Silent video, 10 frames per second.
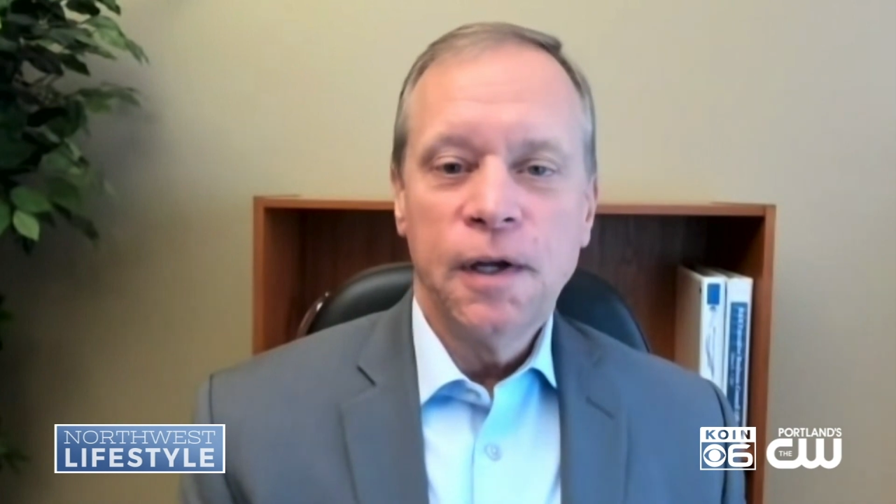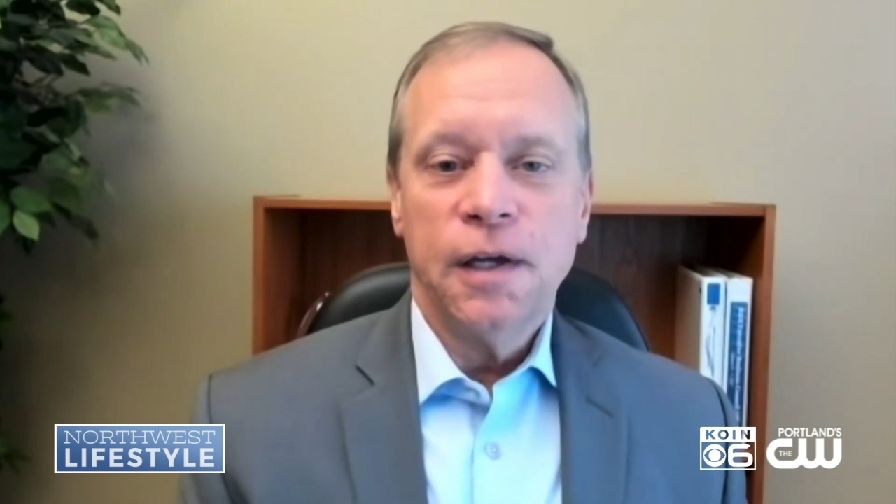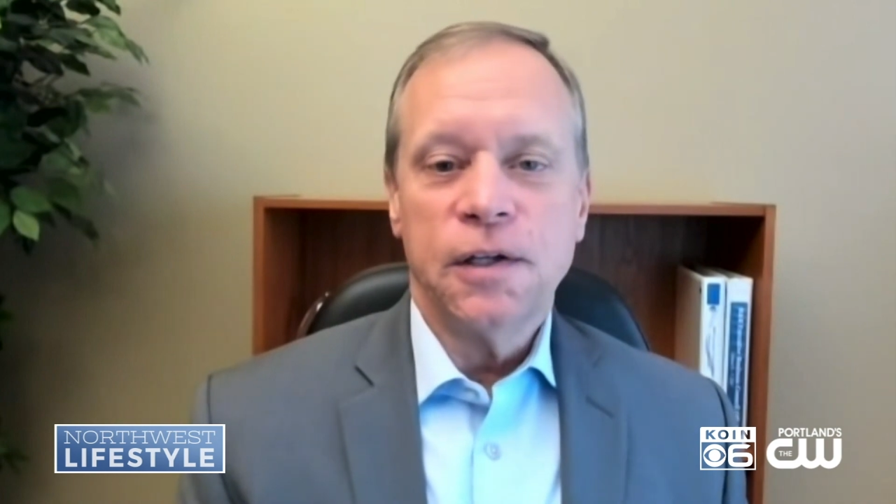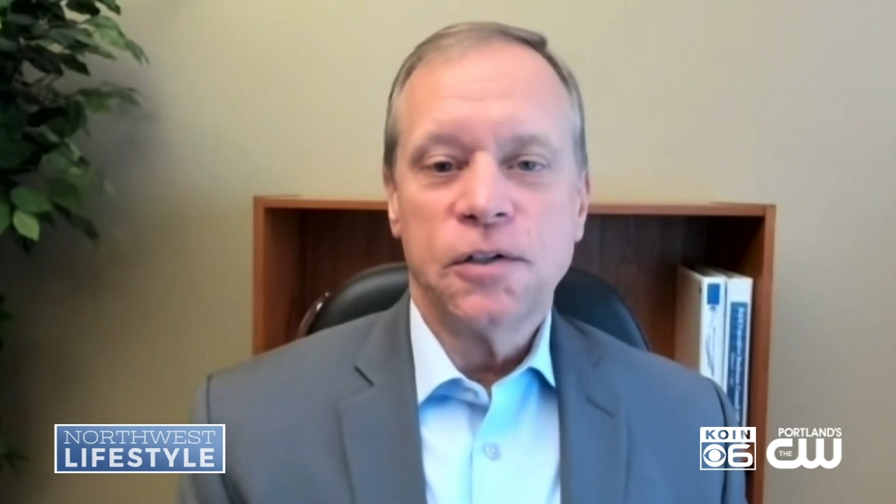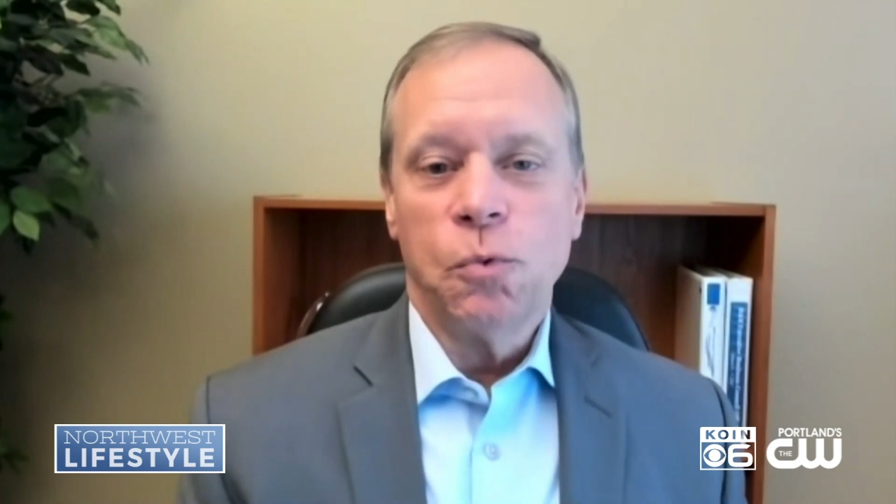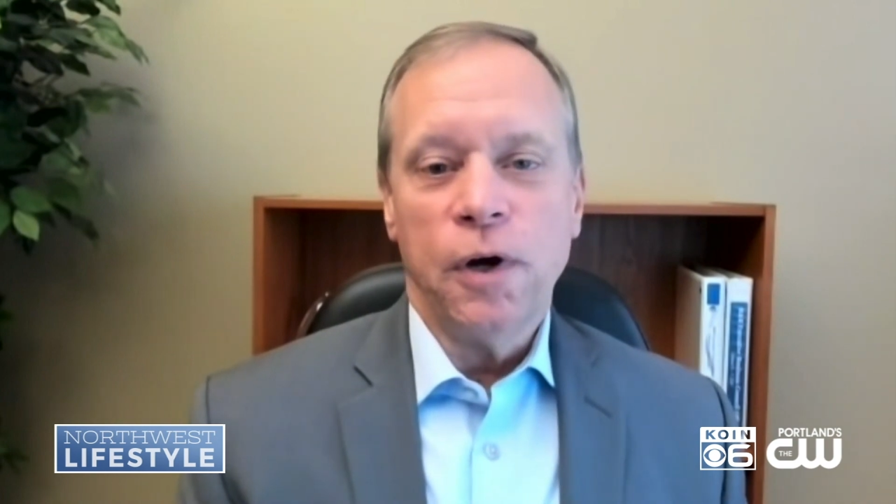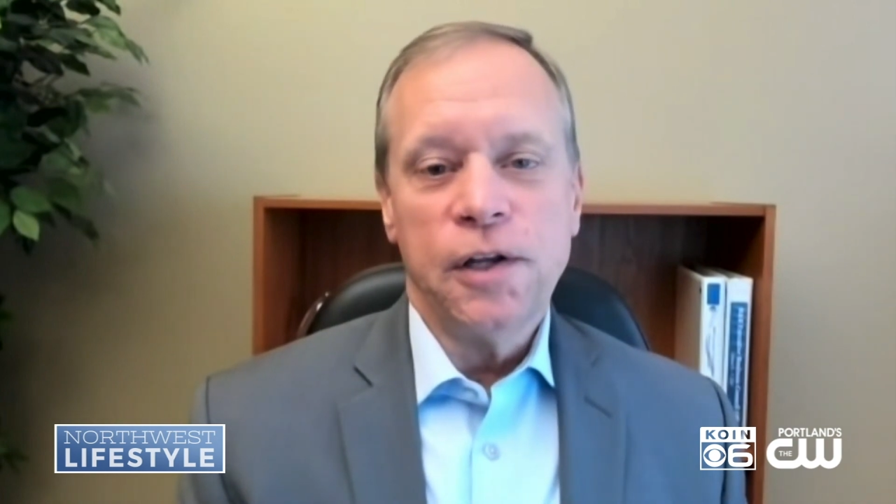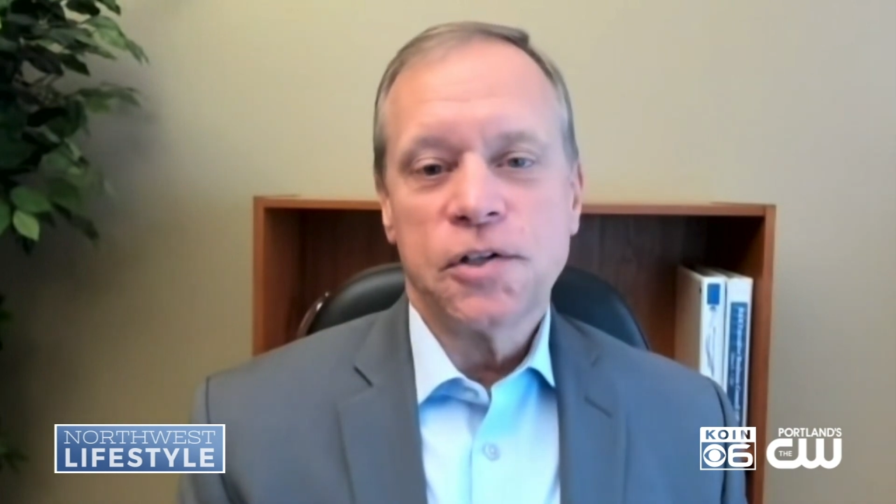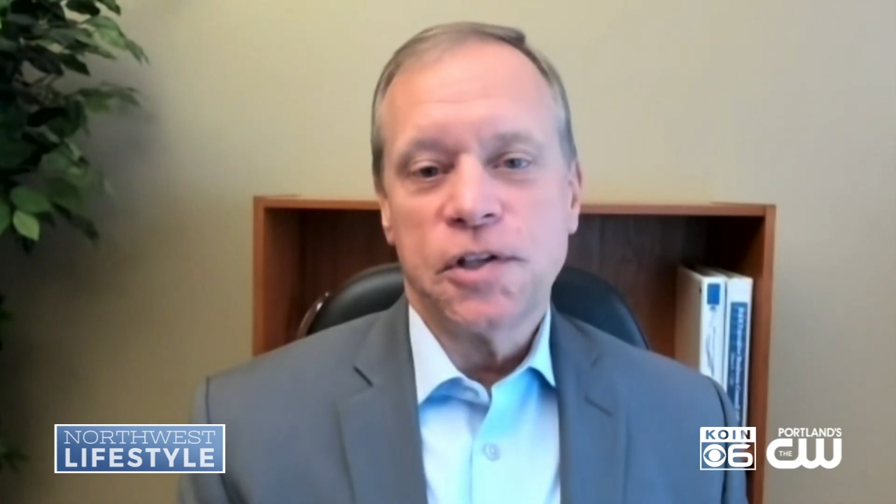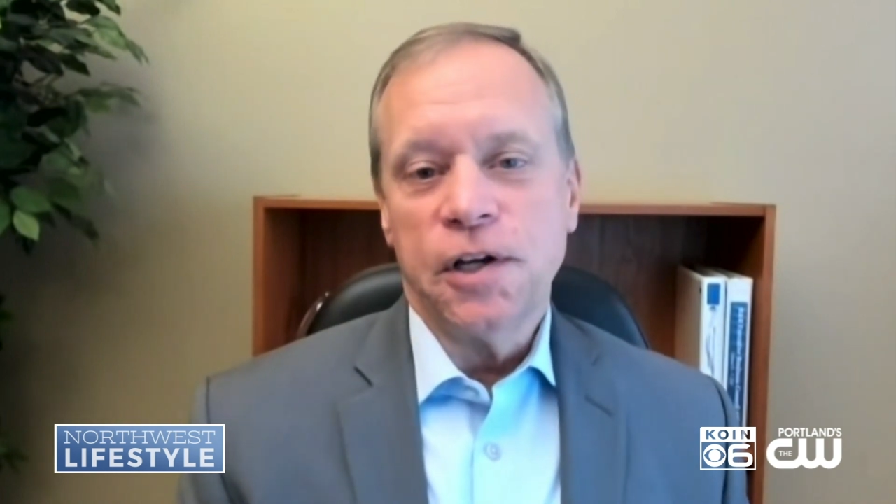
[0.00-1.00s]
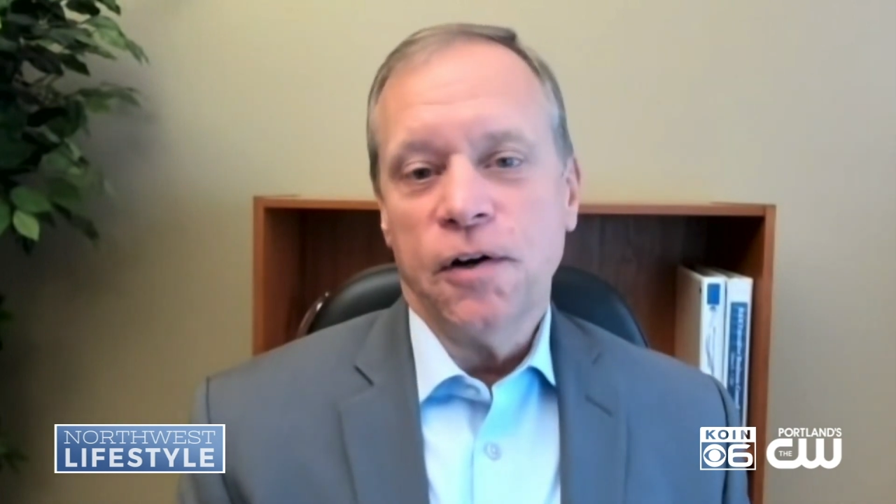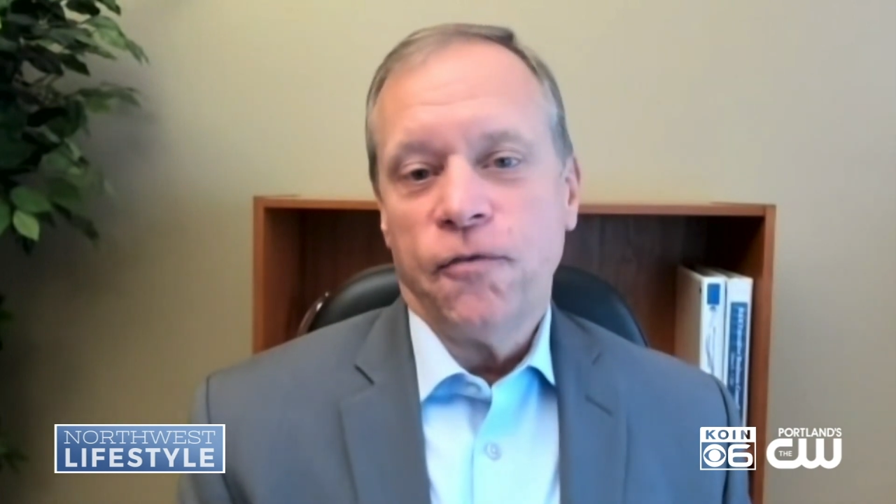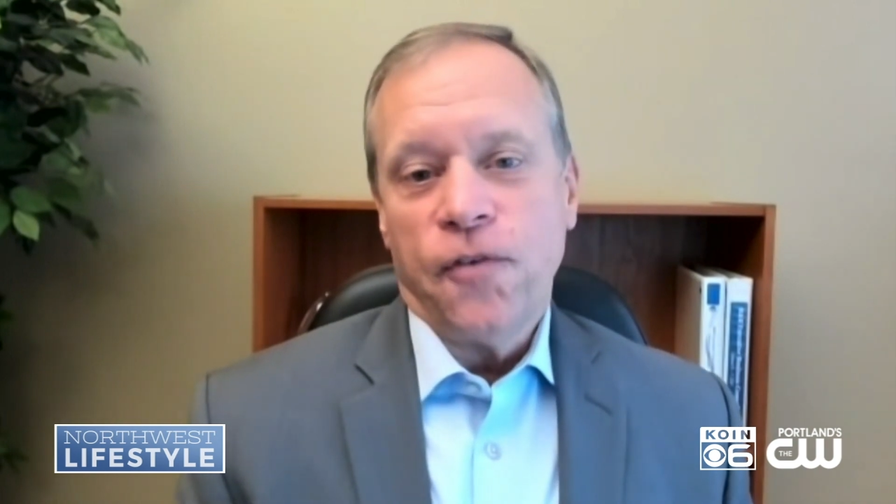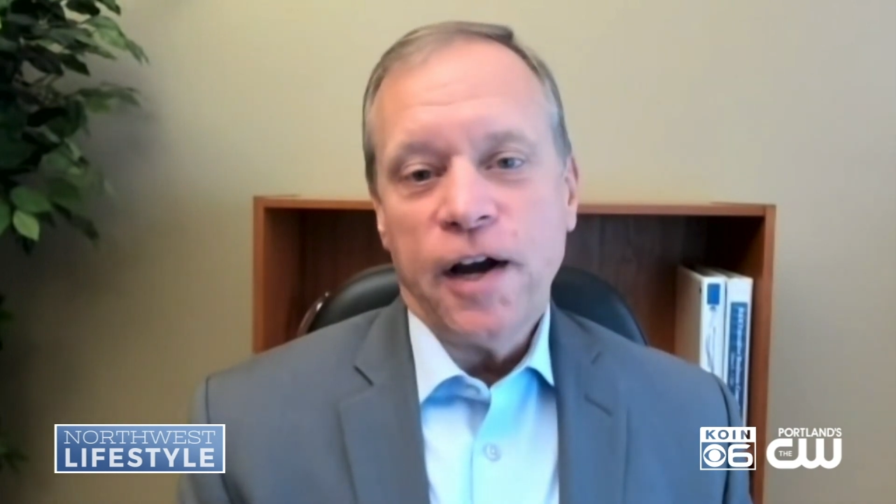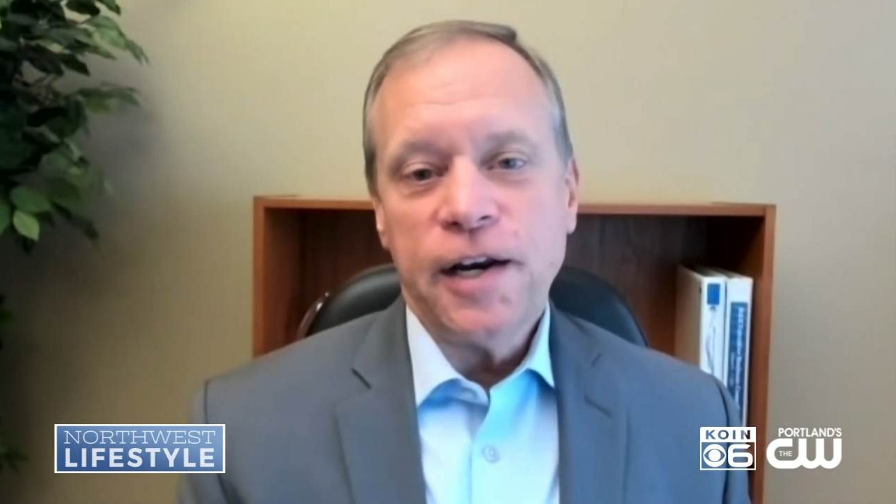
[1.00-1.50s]
as well as their
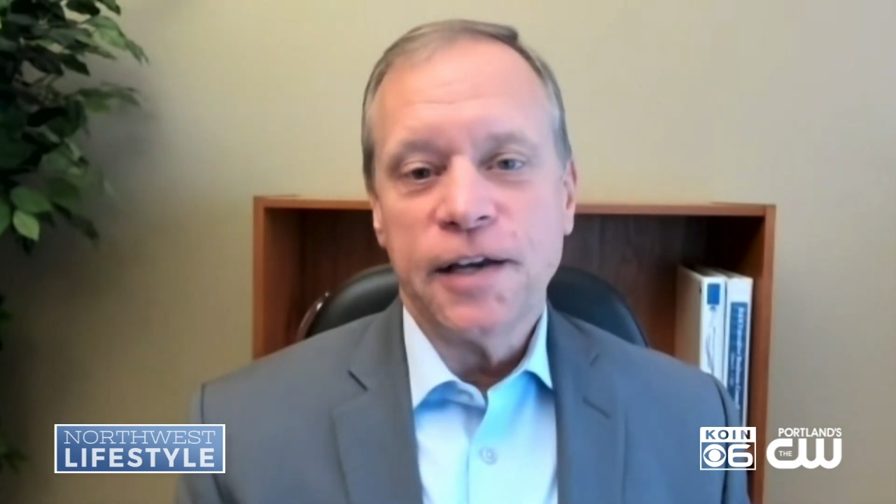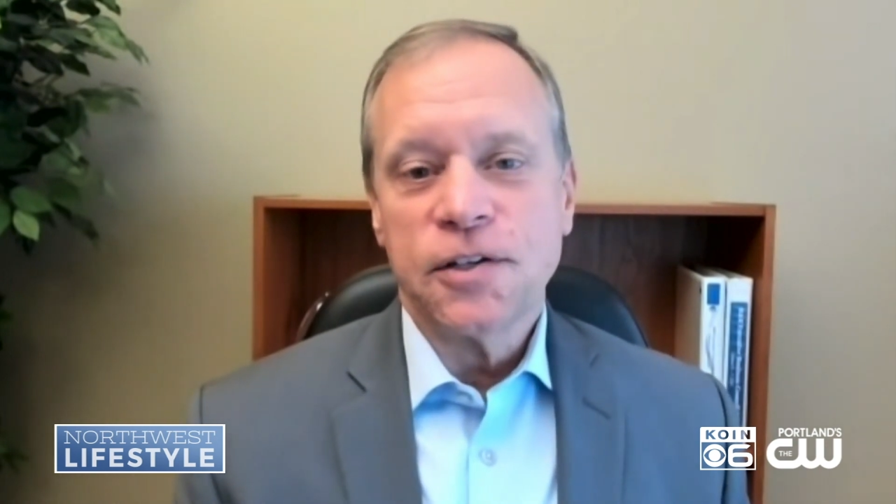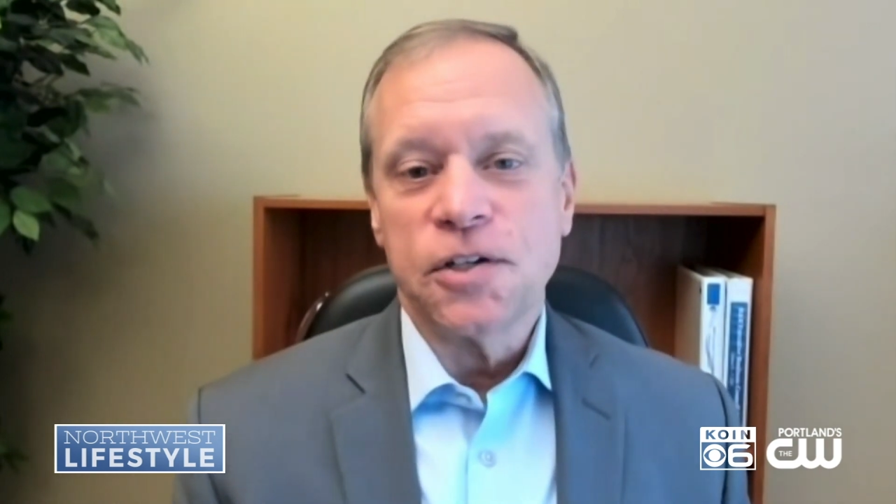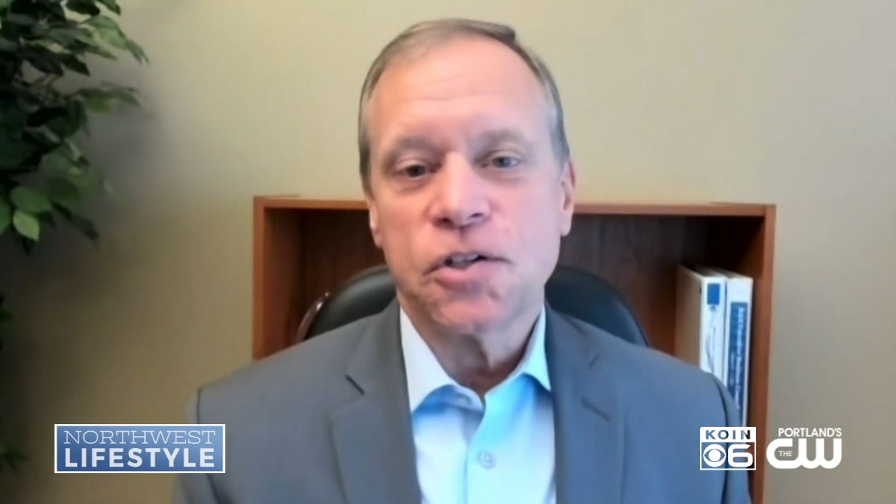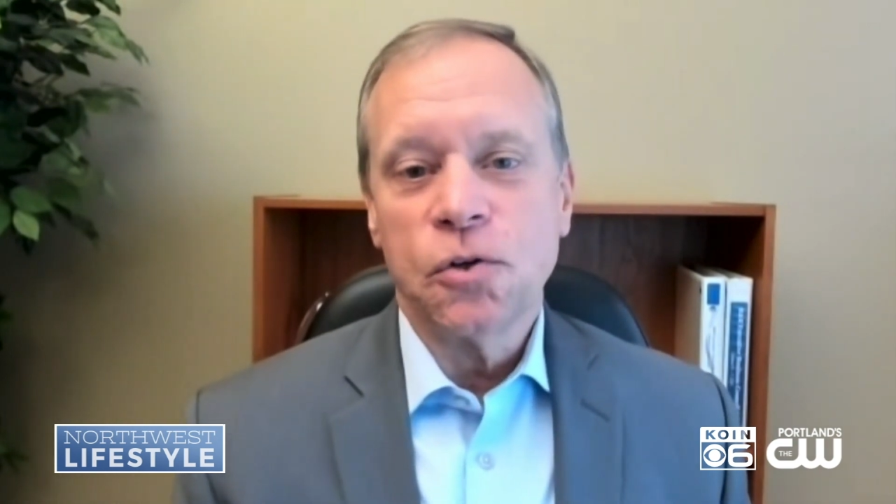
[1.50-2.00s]
finances.